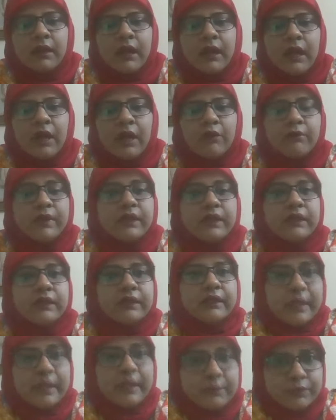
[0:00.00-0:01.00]
how many
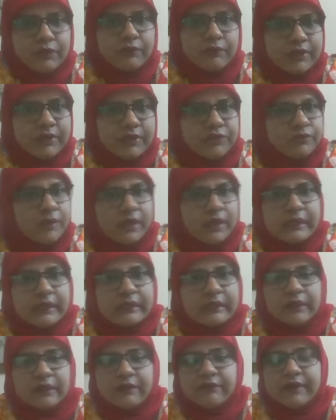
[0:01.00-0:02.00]
types of
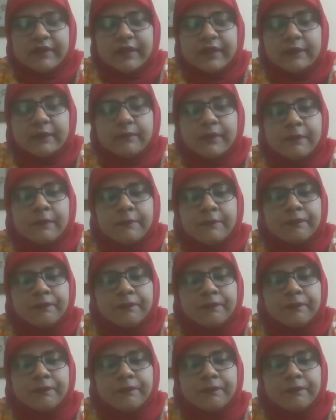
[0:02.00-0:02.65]
benchmarking are available,